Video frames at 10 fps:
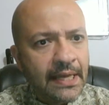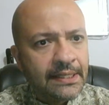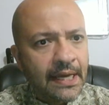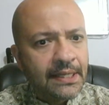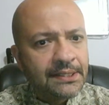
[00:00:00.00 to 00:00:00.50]

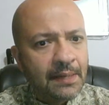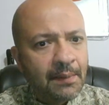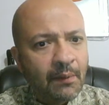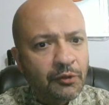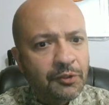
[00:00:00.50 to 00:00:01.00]
At that time
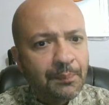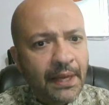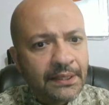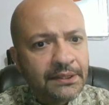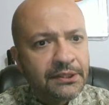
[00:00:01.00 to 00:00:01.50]
I was a
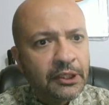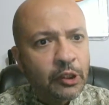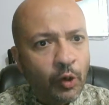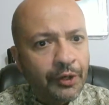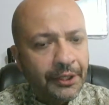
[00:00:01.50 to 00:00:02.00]
practicing
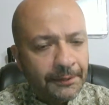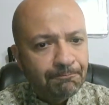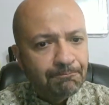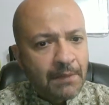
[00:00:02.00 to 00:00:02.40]
lawyer.